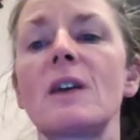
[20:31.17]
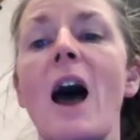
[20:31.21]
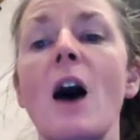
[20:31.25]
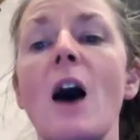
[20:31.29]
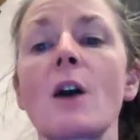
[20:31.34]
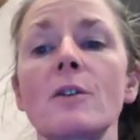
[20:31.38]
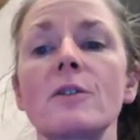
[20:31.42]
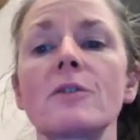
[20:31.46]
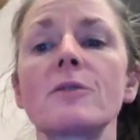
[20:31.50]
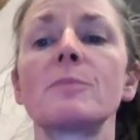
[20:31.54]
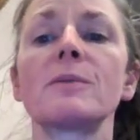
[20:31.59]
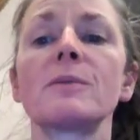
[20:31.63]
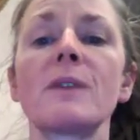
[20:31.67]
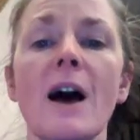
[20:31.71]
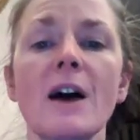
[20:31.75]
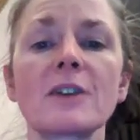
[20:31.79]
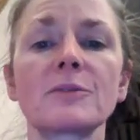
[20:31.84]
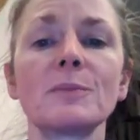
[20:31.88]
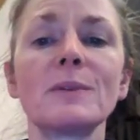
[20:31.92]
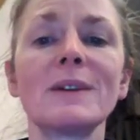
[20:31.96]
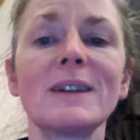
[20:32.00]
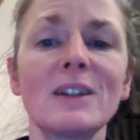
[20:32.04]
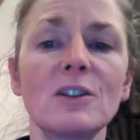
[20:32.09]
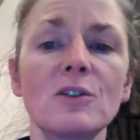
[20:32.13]
out of the
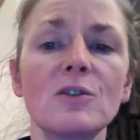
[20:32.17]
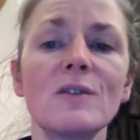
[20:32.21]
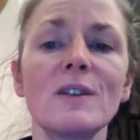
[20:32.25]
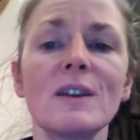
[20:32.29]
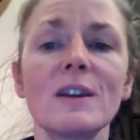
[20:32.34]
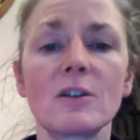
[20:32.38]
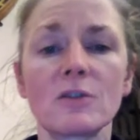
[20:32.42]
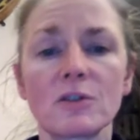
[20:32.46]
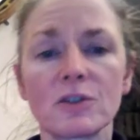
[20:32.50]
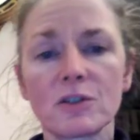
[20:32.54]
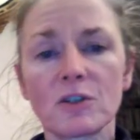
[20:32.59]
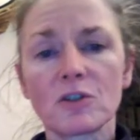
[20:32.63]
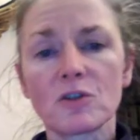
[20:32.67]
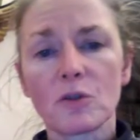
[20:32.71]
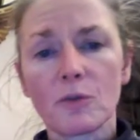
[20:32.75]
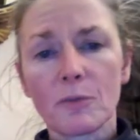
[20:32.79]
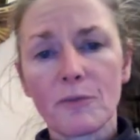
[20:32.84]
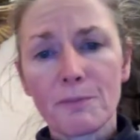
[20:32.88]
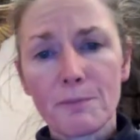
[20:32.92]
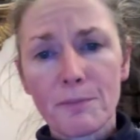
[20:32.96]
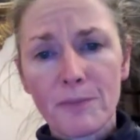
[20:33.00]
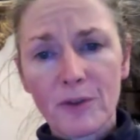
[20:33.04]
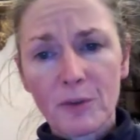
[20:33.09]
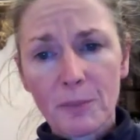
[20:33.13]
plasma into the interstitial
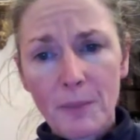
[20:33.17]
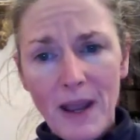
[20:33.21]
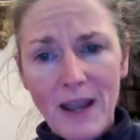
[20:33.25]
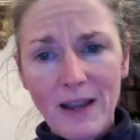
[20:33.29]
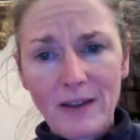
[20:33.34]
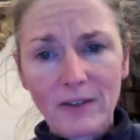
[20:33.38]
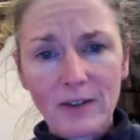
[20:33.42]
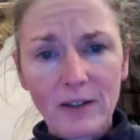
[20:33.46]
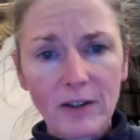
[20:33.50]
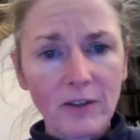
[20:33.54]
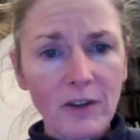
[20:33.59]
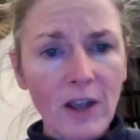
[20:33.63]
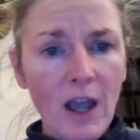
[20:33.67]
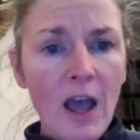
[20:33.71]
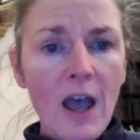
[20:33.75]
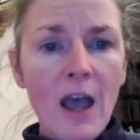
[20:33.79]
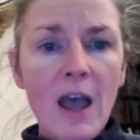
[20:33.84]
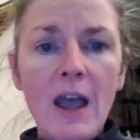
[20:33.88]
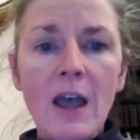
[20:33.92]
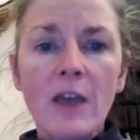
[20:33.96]
spaces.